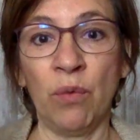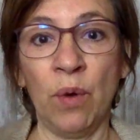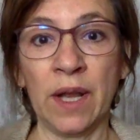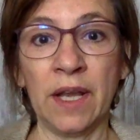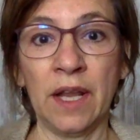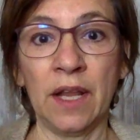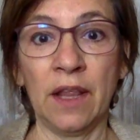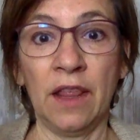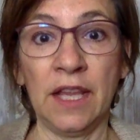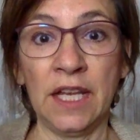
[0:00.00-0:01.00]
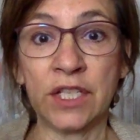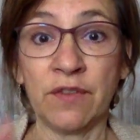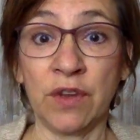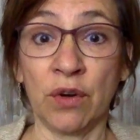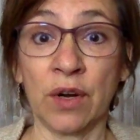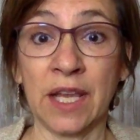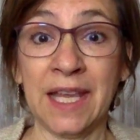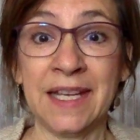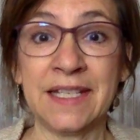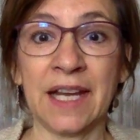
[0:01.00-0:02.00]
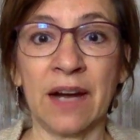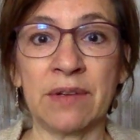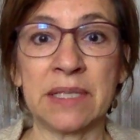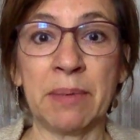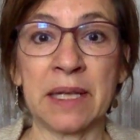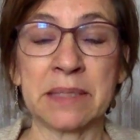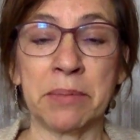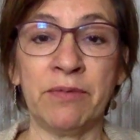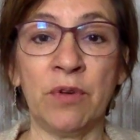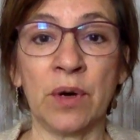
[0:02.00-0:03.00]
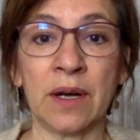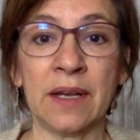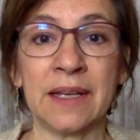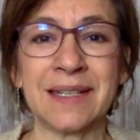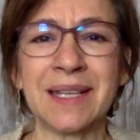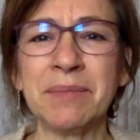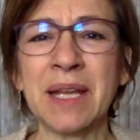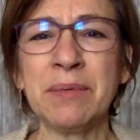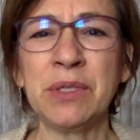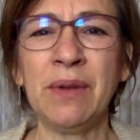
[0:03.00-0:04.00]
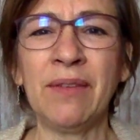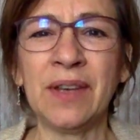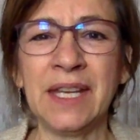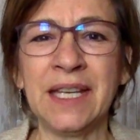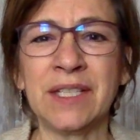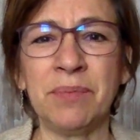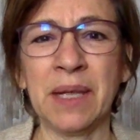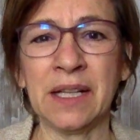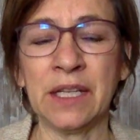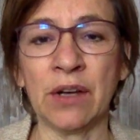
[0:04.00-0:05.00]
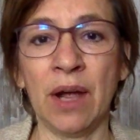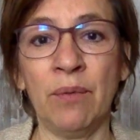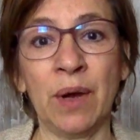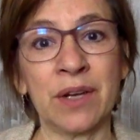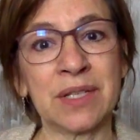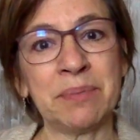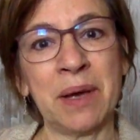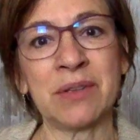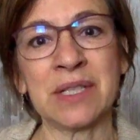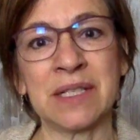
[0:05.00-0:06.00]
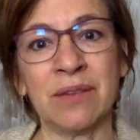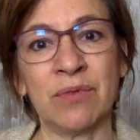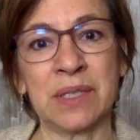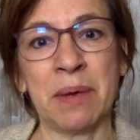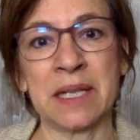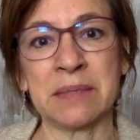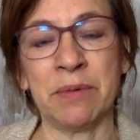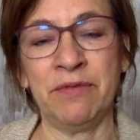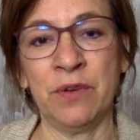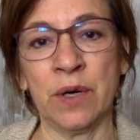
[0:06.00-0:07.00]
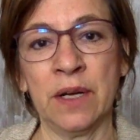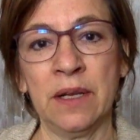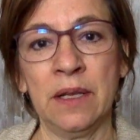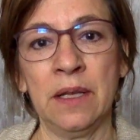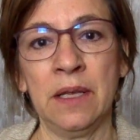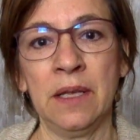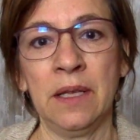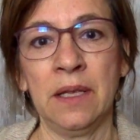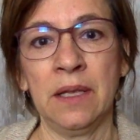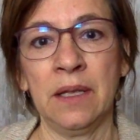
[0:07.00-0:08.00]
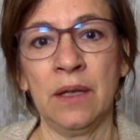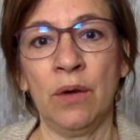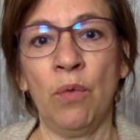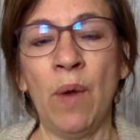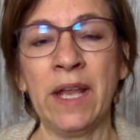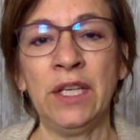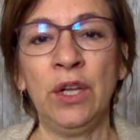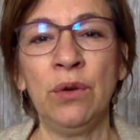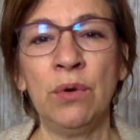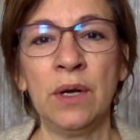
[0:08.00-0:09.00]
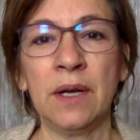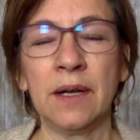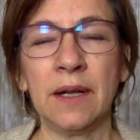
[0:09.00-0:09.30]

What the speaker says: what each of your kids are responsible for. And sometimes you even need to be clear on what your spouse is responsible for. When you